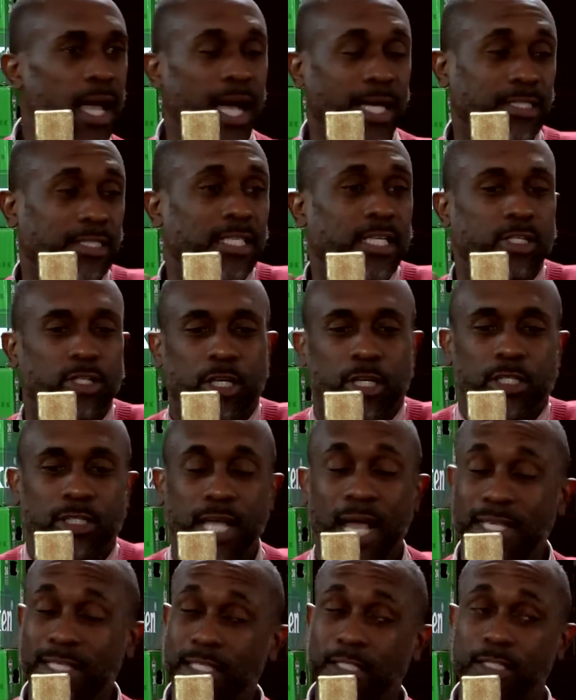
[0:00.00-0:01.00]
a teacher.
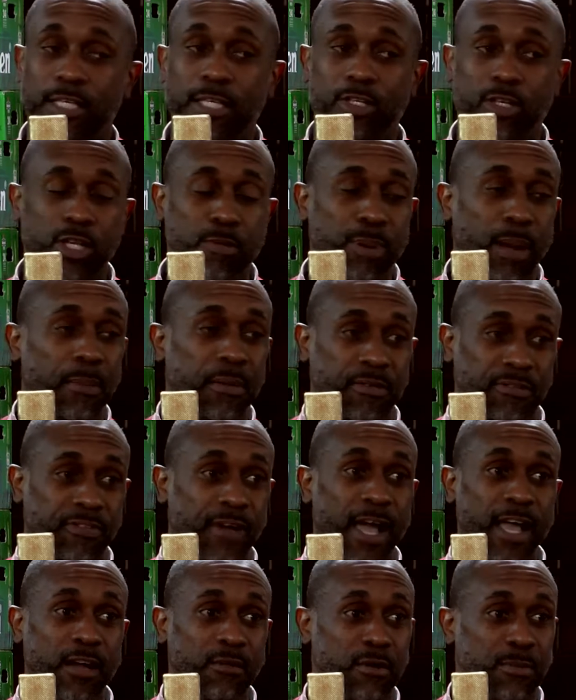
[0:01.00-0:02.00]
Because as a teacher, you probably
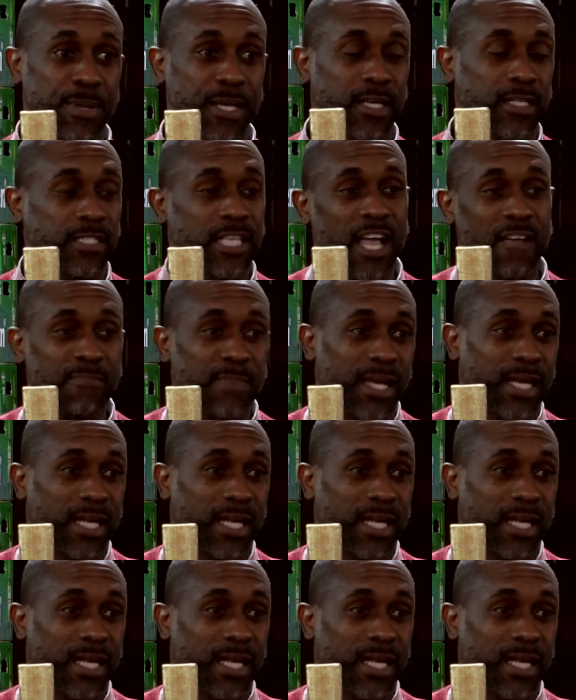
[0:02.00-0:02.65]
fire me because half my